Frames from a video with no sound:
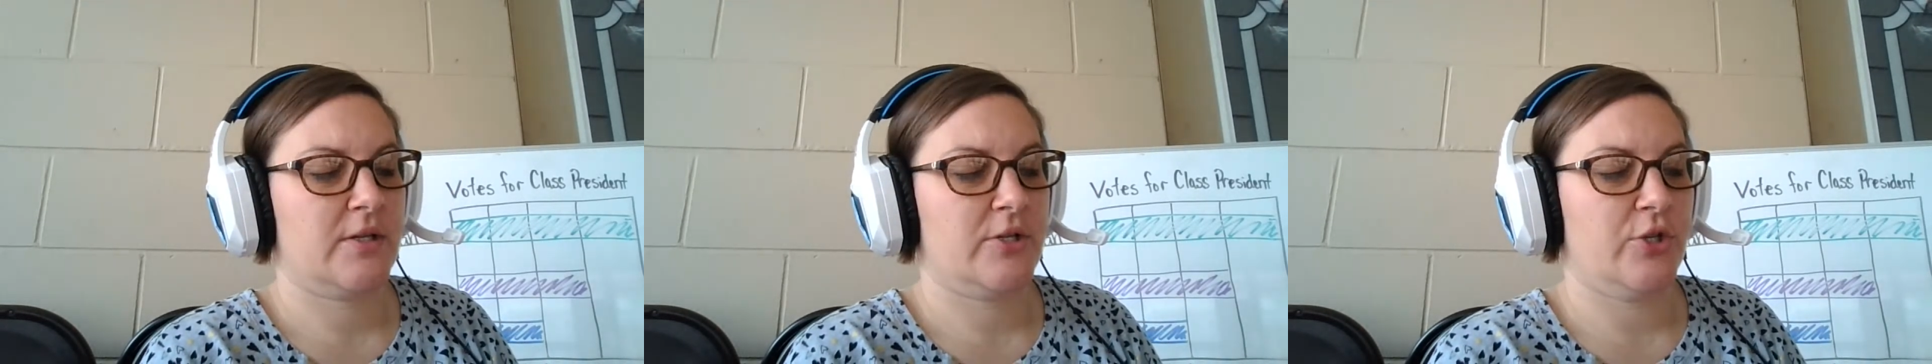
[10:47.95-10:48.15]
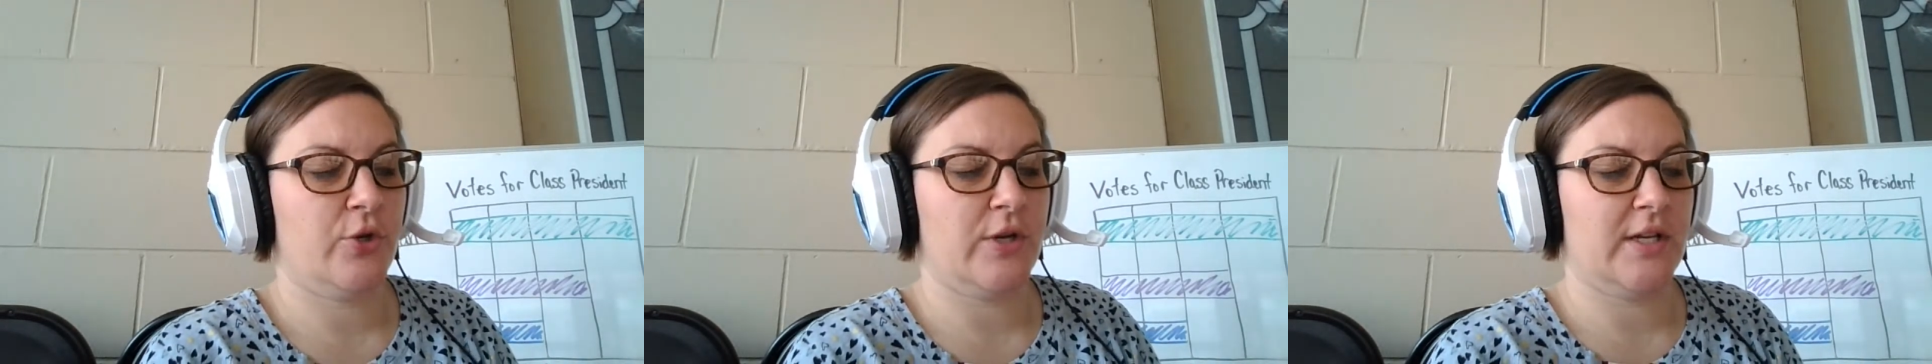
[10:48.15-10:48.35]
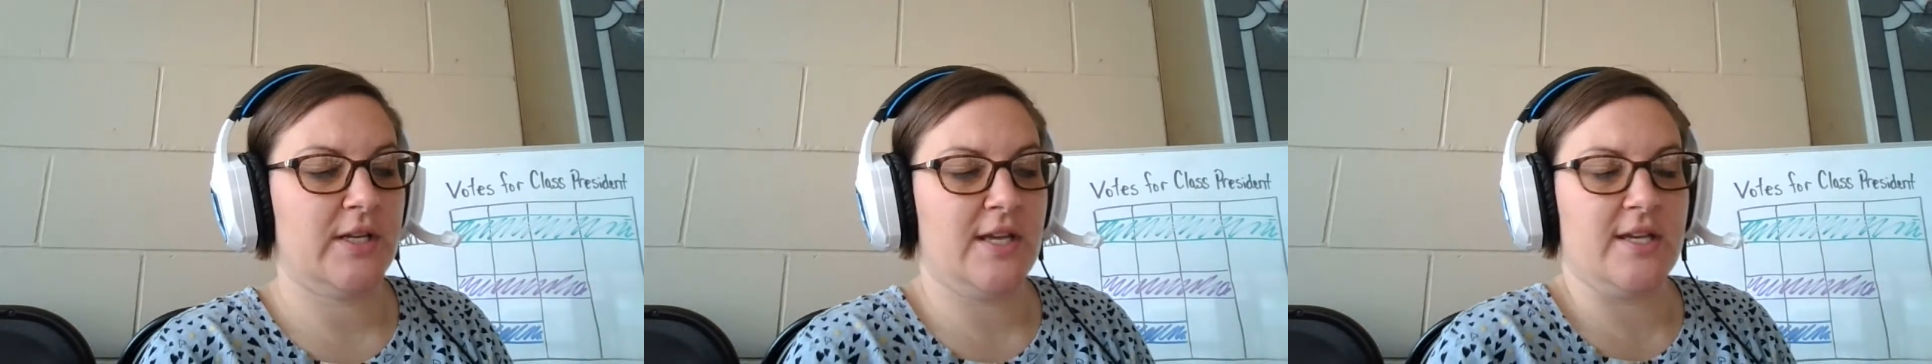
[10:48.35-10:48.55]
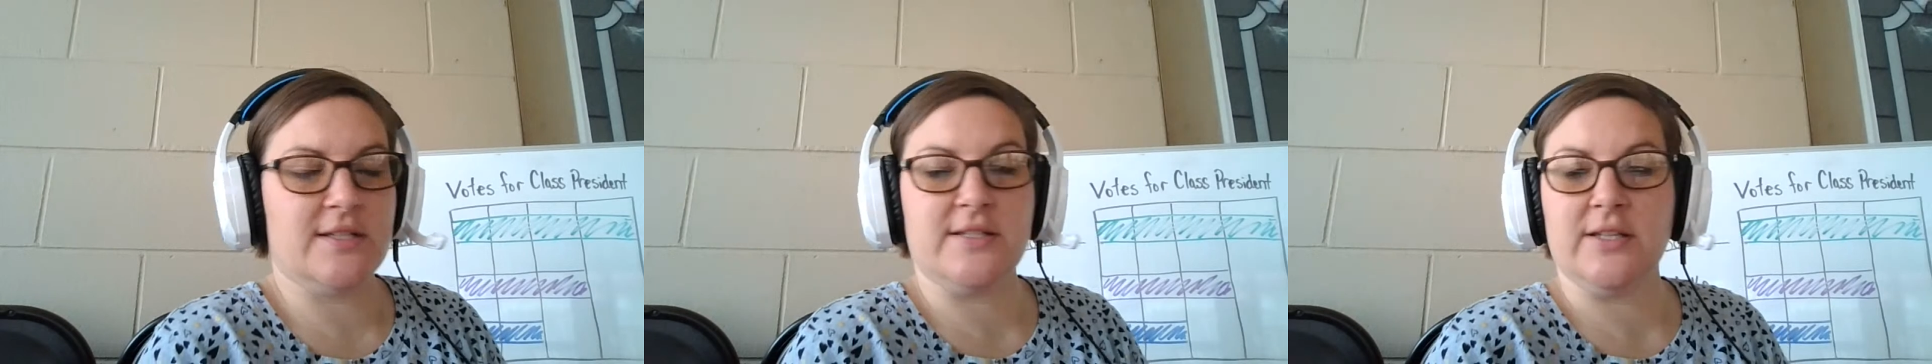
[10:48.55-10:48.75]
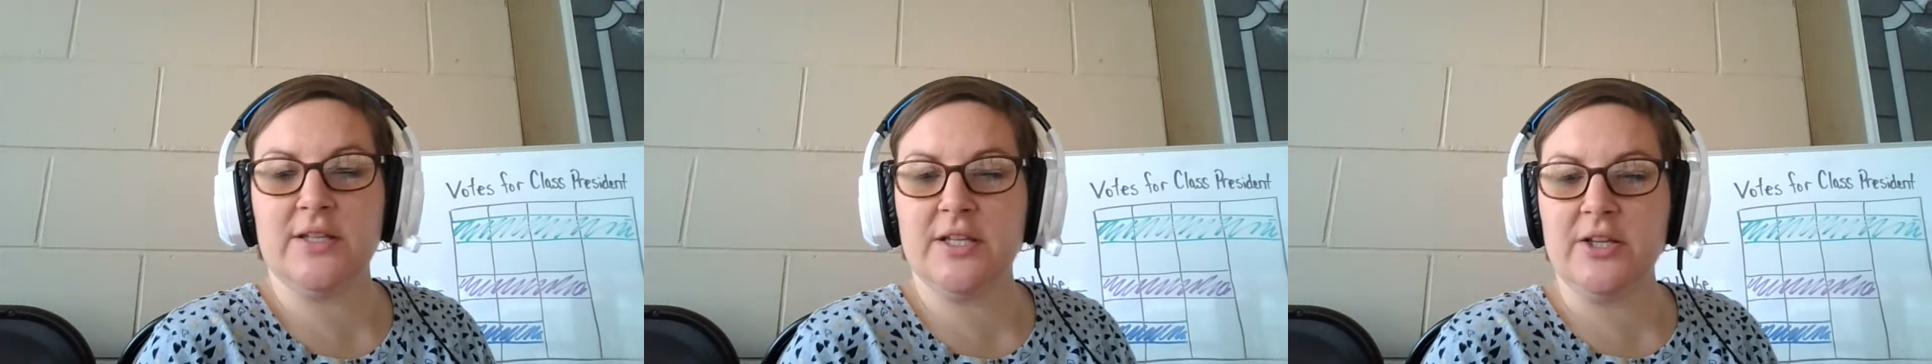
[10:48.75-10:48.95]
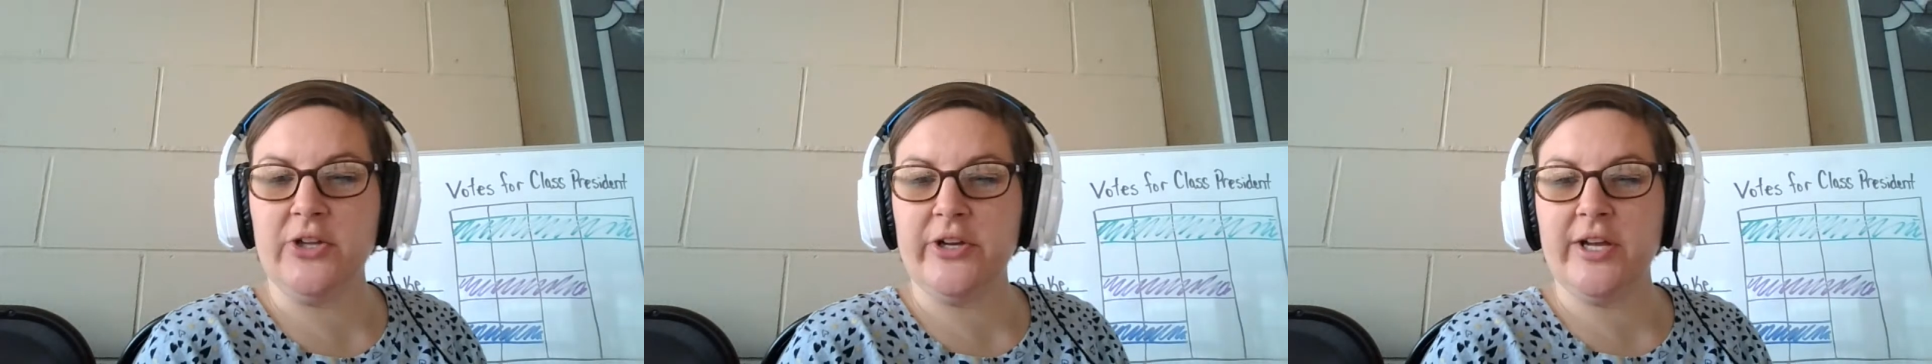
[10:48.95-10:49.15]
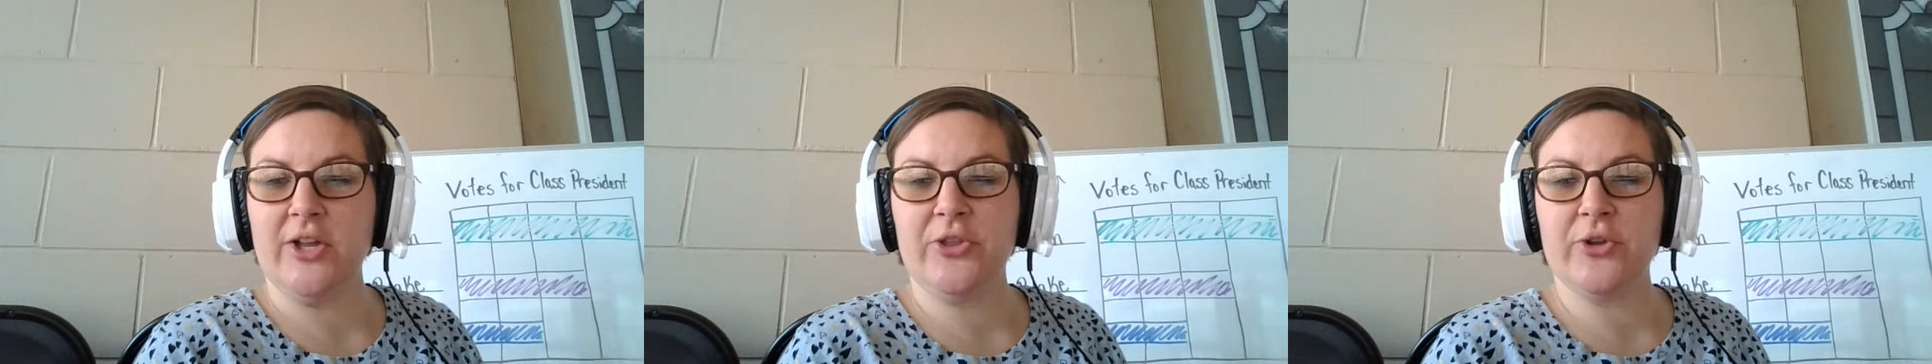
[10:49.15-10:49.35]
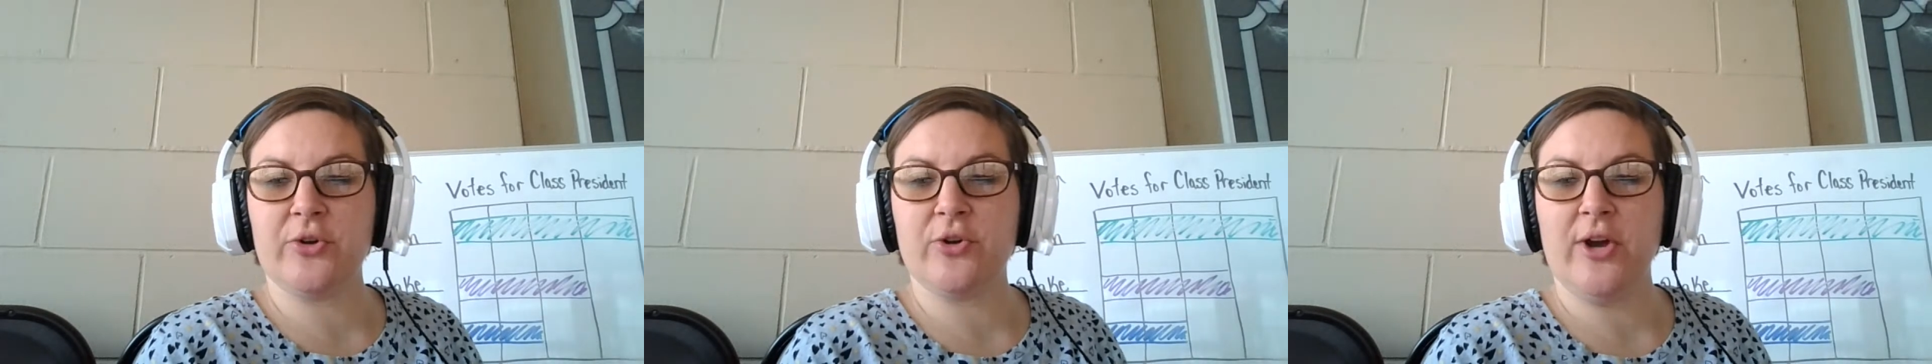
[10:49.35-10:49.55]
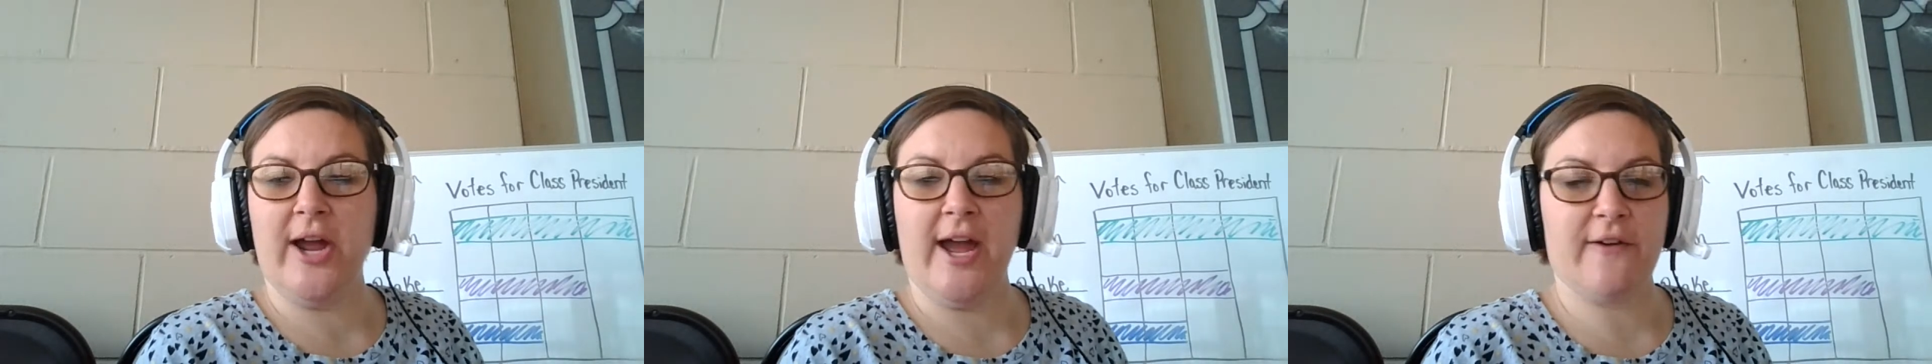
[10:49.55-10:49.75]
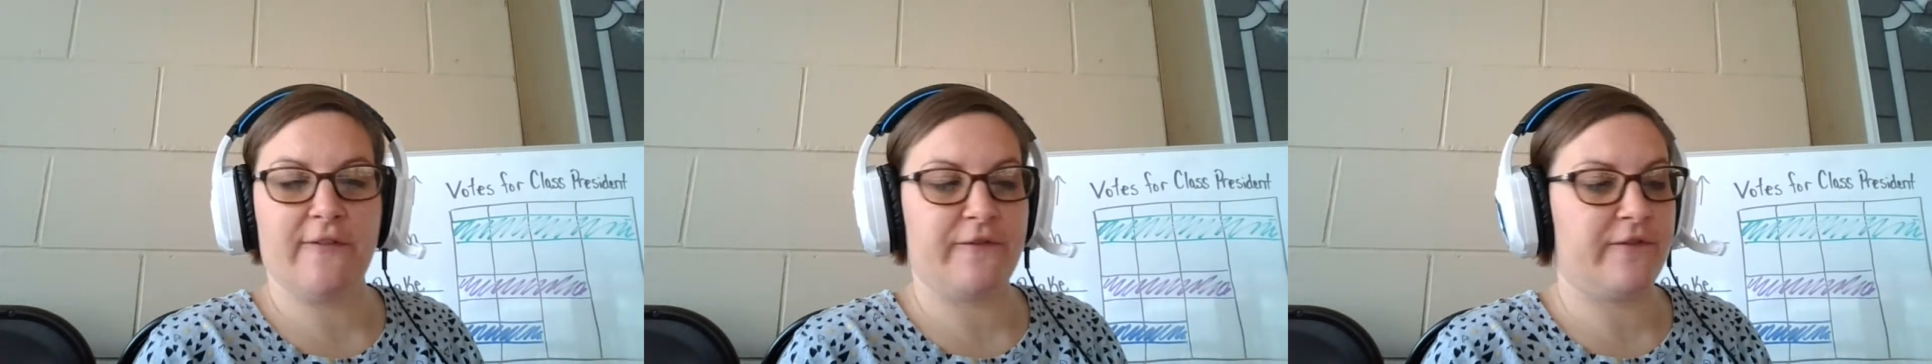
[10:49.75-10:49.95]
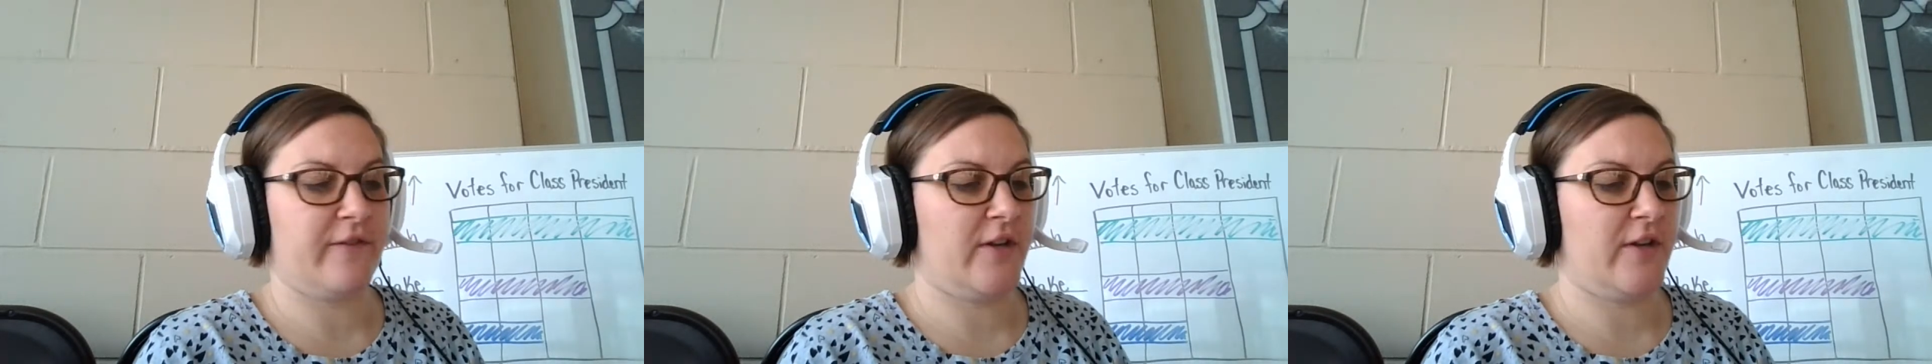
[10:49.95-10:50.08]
You could easily look at the graph